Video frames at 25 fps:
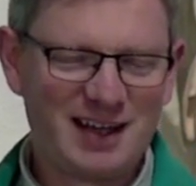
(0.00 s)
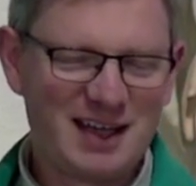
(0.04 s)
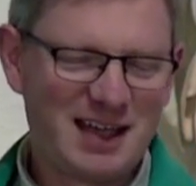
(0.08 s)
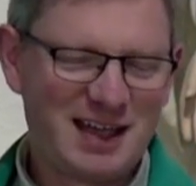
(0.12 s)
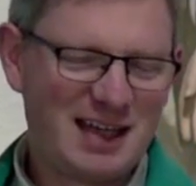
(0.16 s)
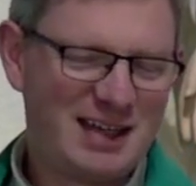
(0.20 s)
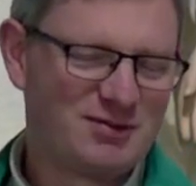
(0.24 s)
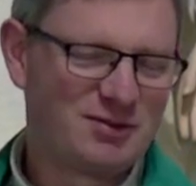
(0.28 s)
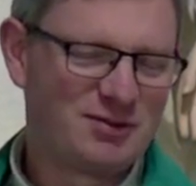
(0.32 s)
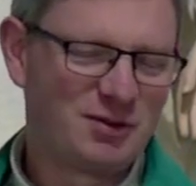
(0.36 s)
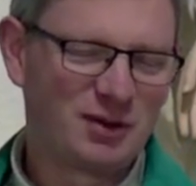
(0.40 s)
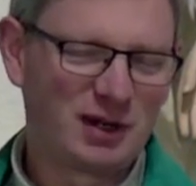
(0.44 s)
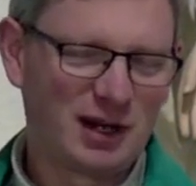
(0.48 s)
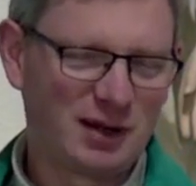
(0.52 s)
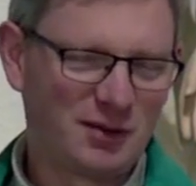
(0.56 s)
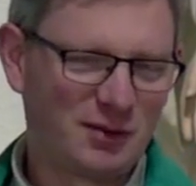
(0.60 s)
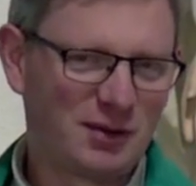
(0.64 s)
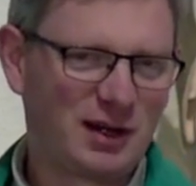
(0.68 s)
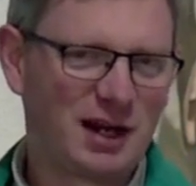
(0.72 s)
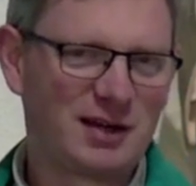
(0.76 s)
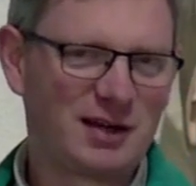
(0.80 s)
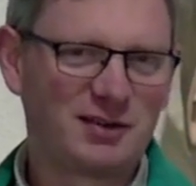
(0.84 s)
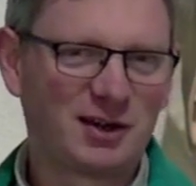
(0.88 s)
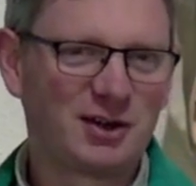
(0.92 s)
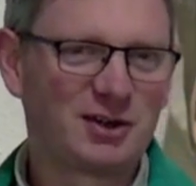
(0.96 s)
even when, I, when
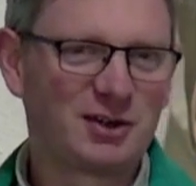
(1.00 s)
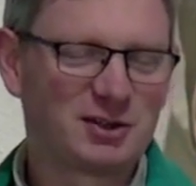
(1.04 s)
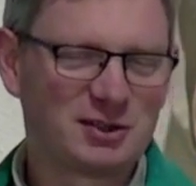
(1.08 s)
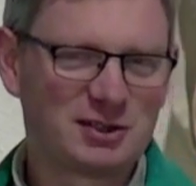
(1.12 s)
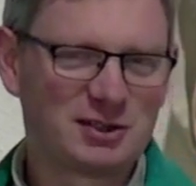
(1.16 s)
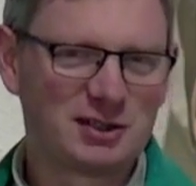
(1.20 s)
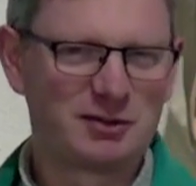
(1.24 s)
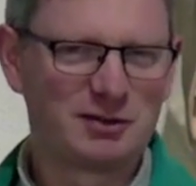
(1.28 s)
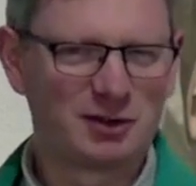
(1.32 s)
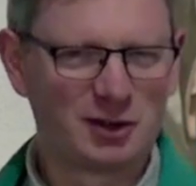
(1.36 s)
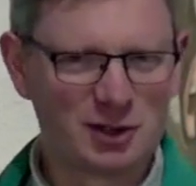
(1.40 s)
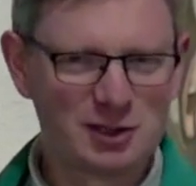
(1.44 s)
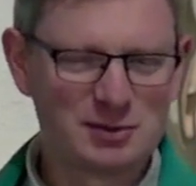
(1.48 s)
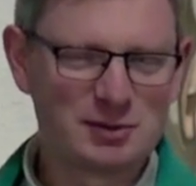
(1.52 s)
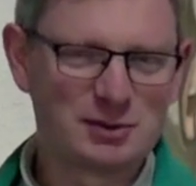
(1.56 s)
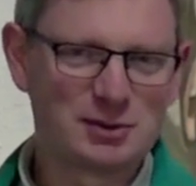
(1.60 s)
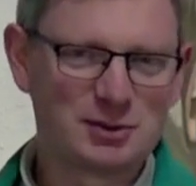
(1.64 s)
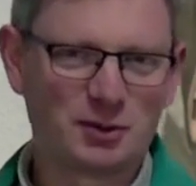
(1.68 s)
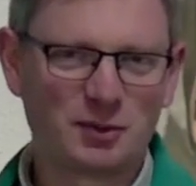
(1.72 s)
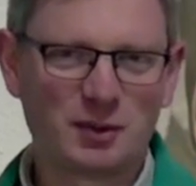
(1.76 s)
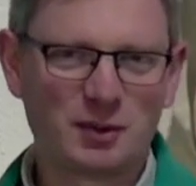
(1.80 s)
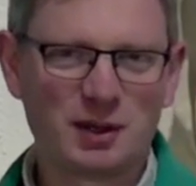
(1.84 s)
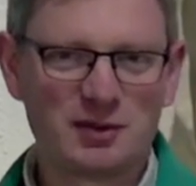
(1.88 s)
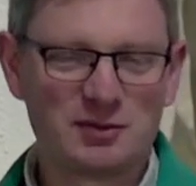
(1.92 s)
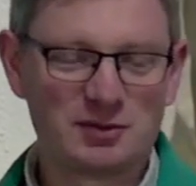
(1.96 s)
I've heard different husbands or
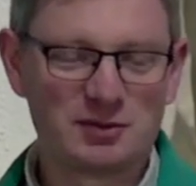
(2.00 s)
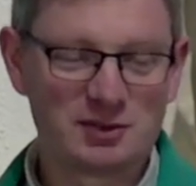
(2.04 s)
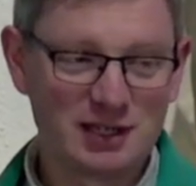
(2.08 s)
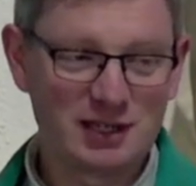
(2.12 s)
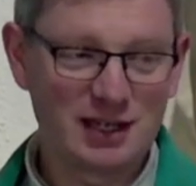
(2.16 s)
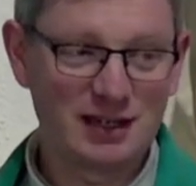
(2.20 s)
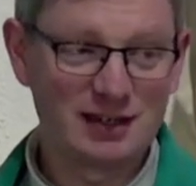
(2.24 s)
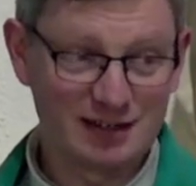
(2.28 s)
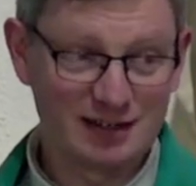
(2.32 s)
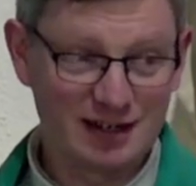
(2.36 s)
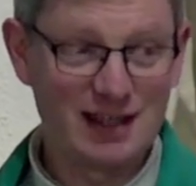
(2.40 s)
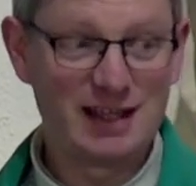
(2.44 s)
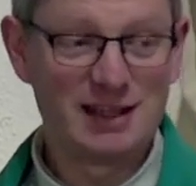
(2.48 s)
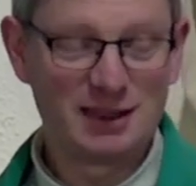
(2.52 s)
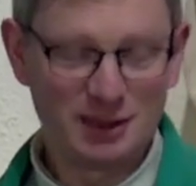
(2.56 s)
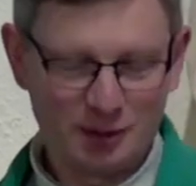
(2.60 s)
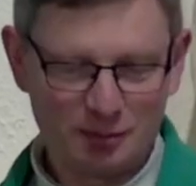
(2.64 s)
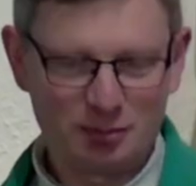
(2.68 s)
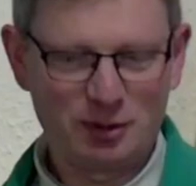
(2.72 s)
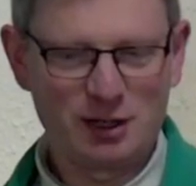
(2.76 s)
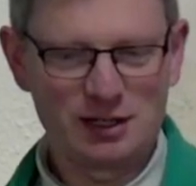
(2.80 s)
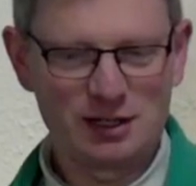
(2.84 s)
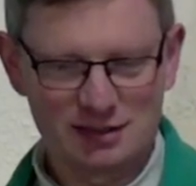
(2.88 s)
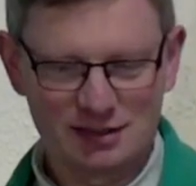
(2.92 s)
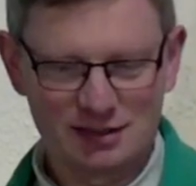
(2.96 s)
wives say it in the
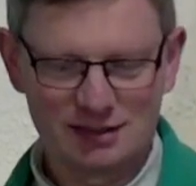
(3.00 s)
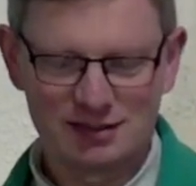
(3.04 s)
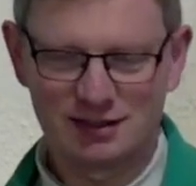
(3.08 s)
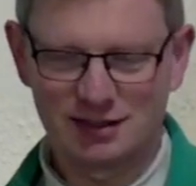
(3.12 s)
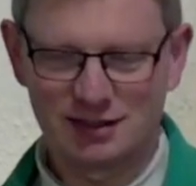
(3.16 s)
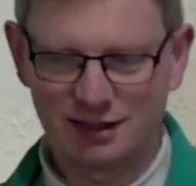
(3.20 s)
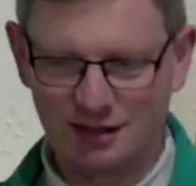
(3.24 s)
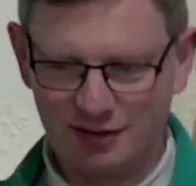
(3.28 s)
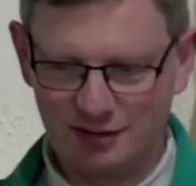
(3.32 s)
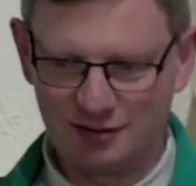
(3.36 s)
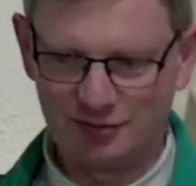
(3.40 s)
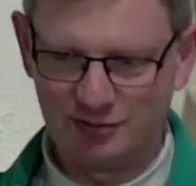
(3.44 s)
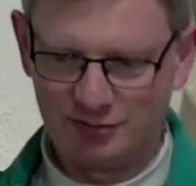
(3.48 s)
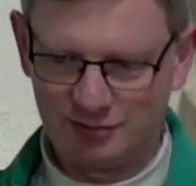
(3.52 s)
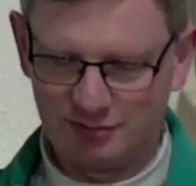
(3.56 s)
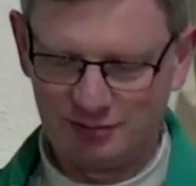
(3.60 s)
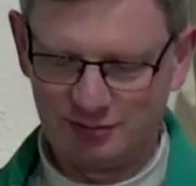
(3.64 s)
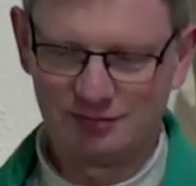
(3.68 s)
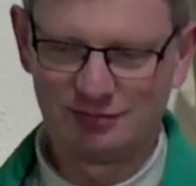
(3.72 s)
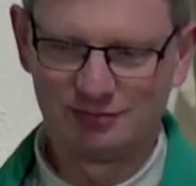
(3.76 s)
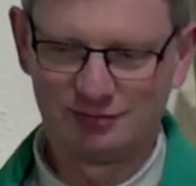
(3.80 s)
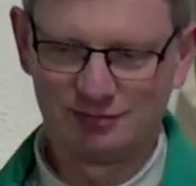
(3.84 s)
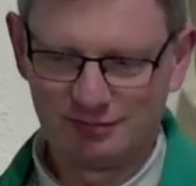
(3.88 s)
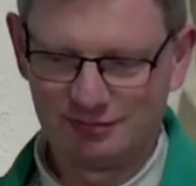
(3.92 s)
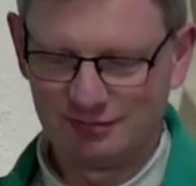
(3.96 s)
presence of
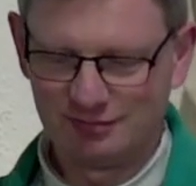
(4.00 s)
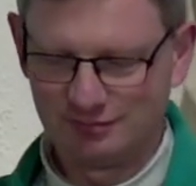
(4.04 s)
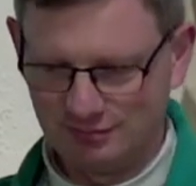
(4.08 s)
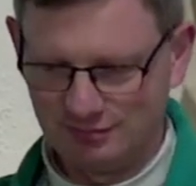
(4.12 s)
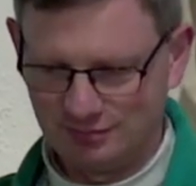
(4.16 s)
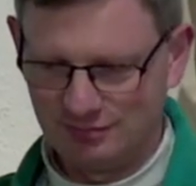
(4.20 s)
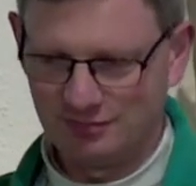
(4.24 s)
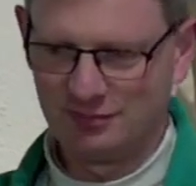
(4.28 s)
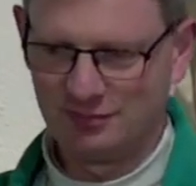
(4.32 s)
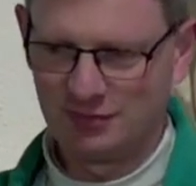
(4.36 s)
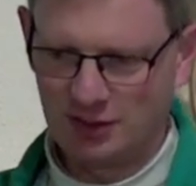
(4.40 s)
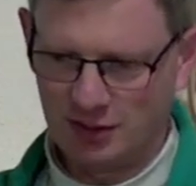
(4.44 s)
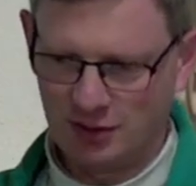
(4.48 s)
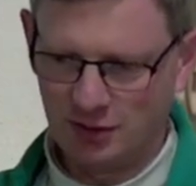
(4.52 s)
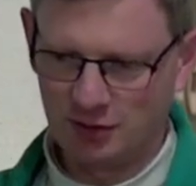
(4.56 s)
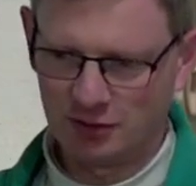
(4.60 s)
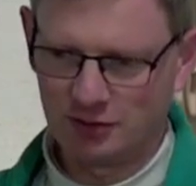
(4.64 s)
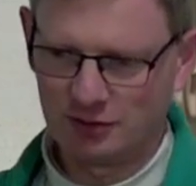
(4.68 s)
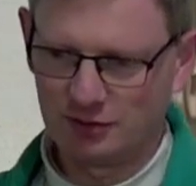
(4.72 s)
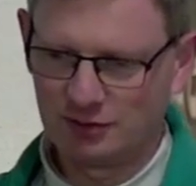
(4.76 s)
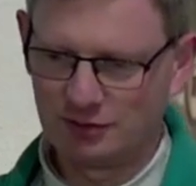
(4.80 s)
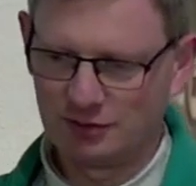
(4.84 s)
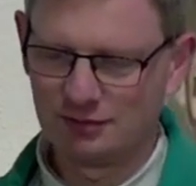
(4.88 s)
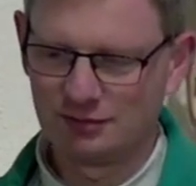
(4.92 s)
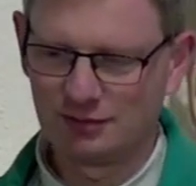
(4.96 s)
the
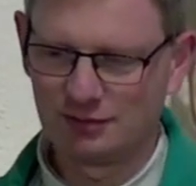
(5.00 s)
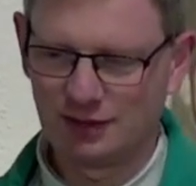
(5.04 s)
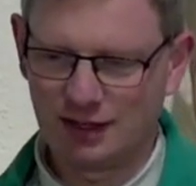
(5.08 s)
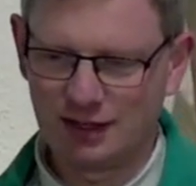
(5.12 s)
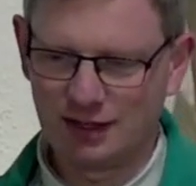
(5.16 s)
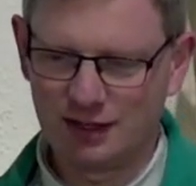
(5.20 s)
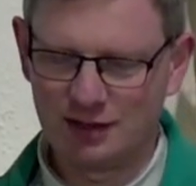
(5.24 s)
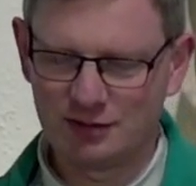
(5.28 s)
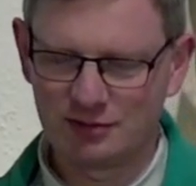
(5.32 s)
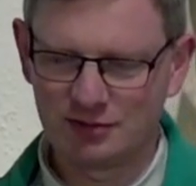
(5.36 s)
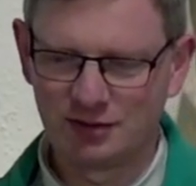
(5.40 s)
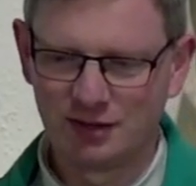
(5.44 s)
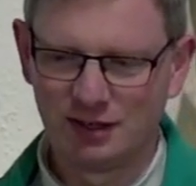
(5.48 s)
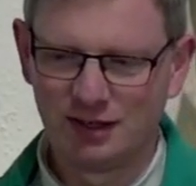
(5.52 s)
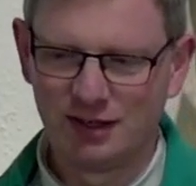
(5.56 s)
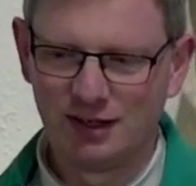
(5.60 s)
other half,